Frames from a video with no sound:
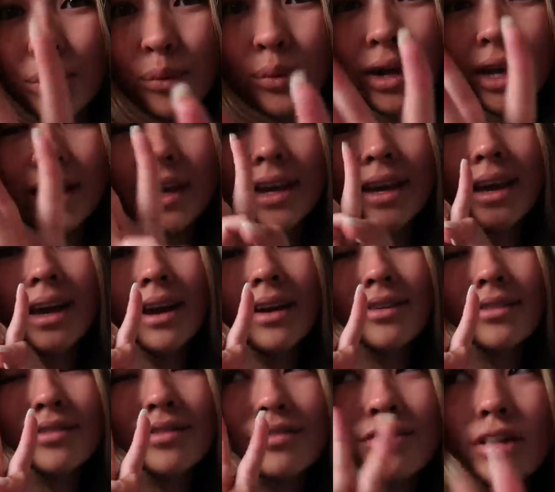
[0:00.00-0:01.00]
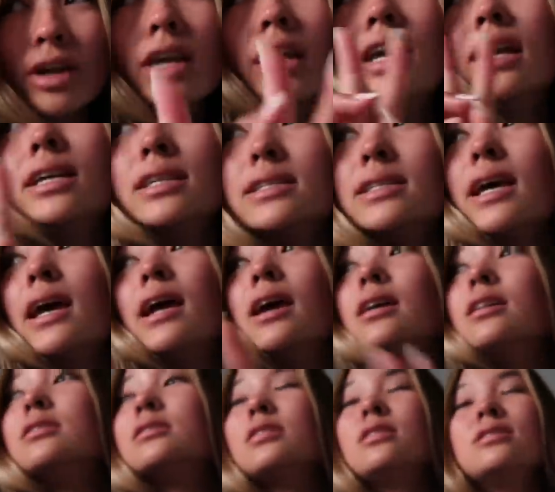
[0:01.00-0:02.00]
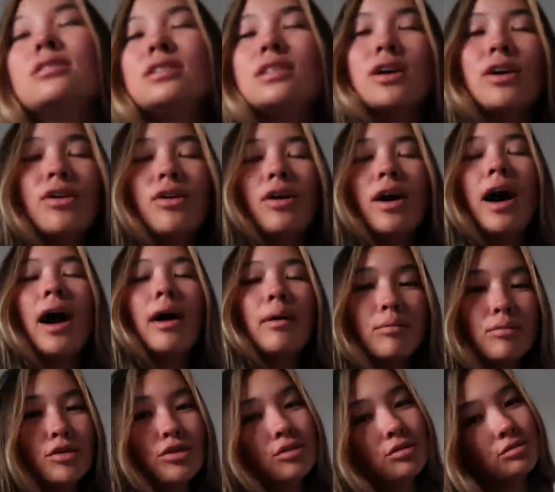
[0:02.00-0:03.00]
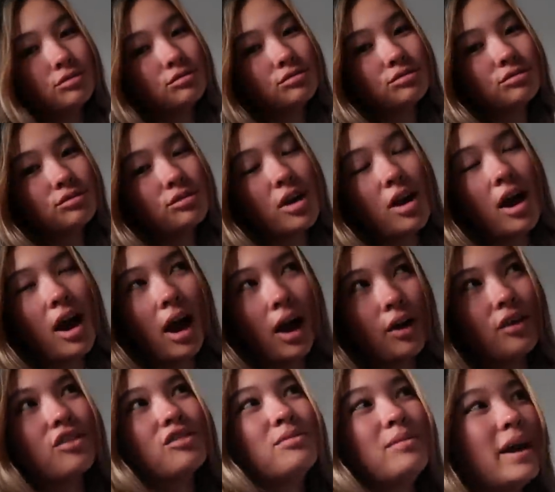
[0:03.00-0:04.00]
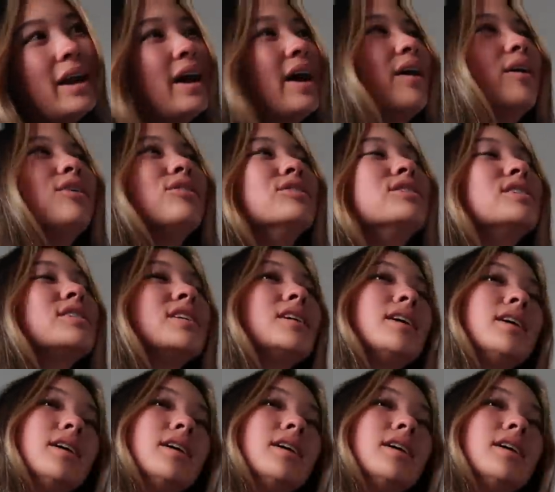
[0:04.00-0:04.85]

Three freaking days until I move out of my house.